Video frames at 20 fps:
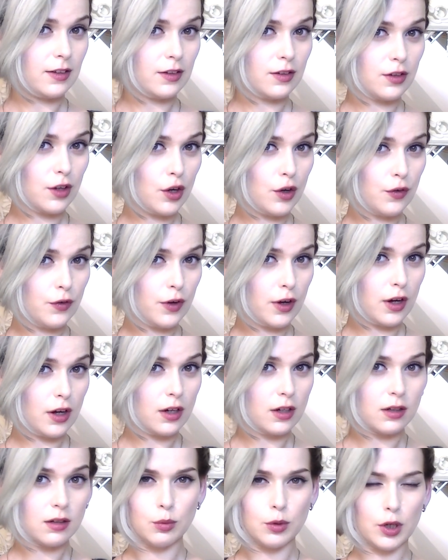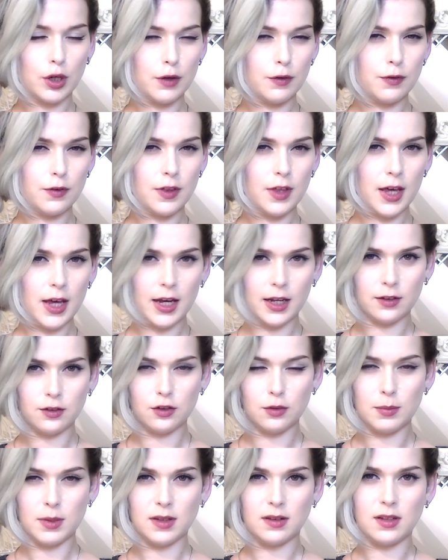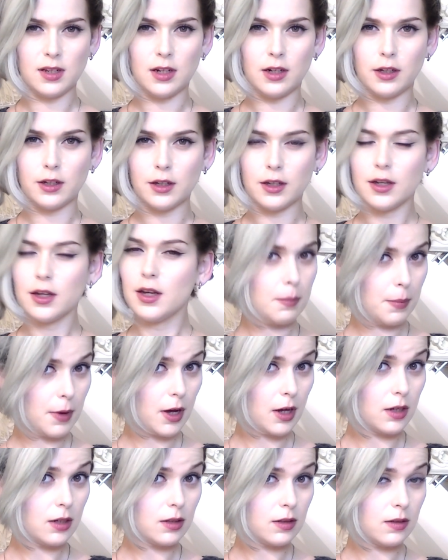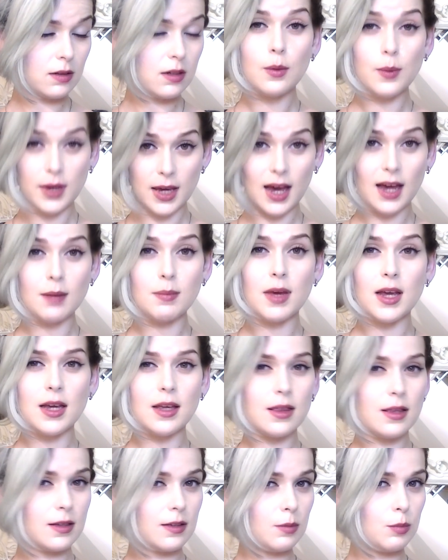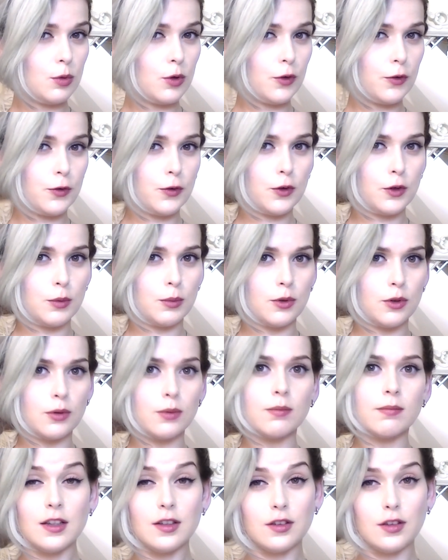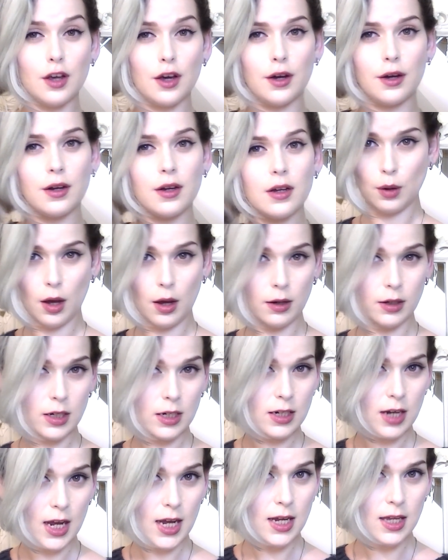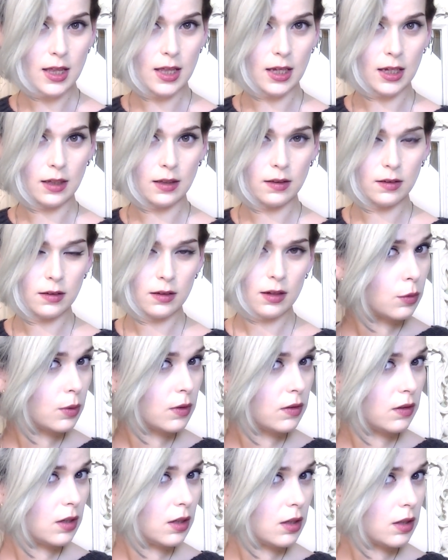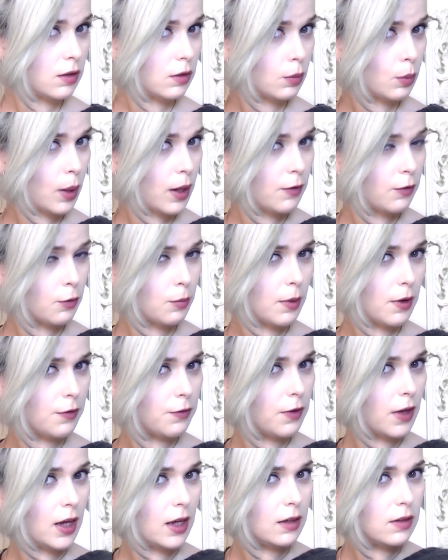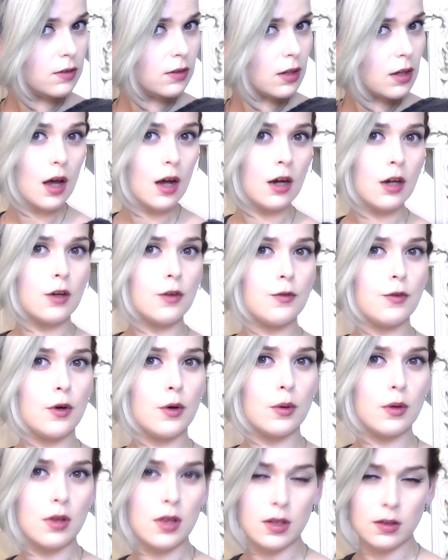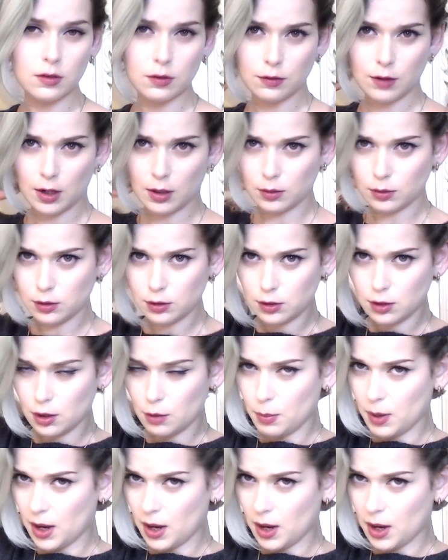so far we're going for the extra messy look, but we can make this more formal. So I'm going to take this, twisting this away from my face, I'm going to fold this around to the